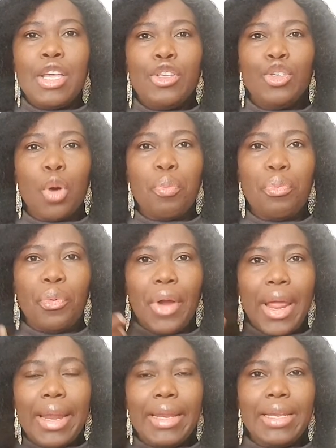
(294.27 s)
your
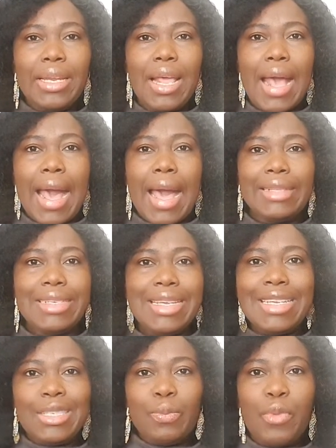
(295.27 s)
brain and
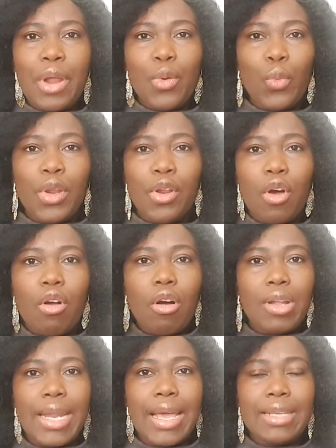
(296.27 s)
his brain will not
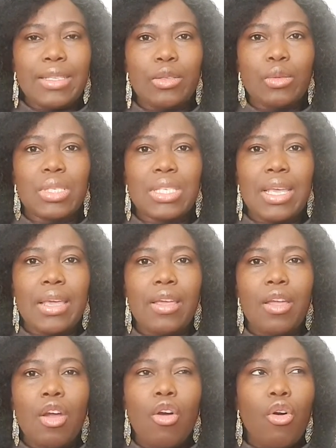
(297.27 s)
connect to say,
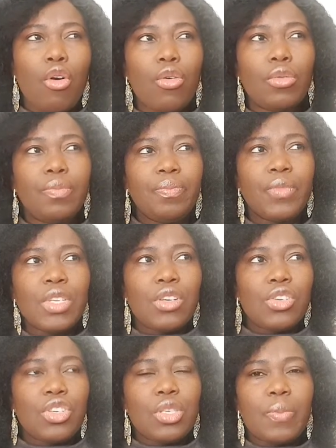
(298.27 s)

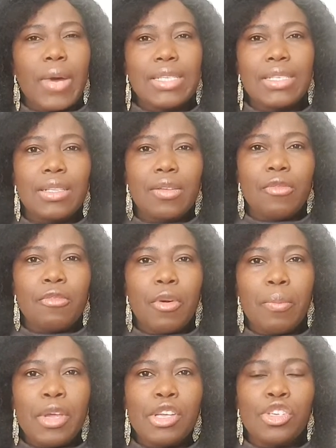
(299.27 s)
she's passing the
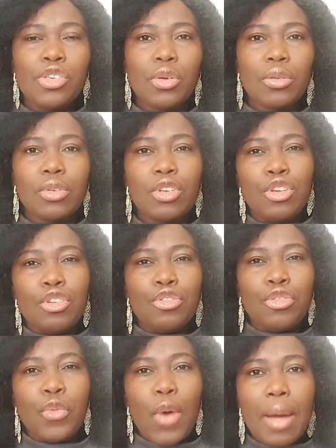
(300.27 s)
information
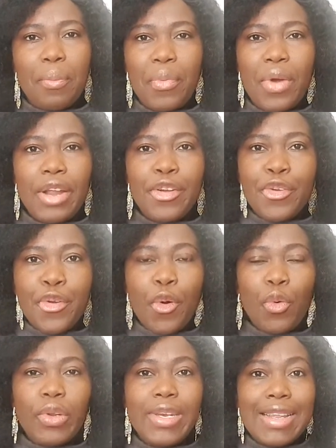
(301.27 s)
through her brain.
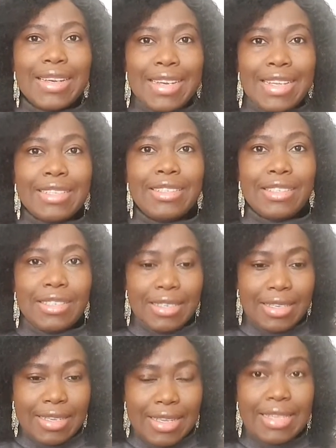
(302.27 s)
No, they need
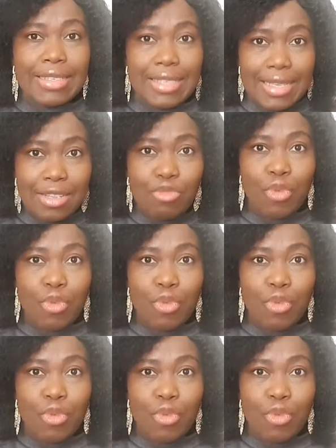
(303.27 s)
it in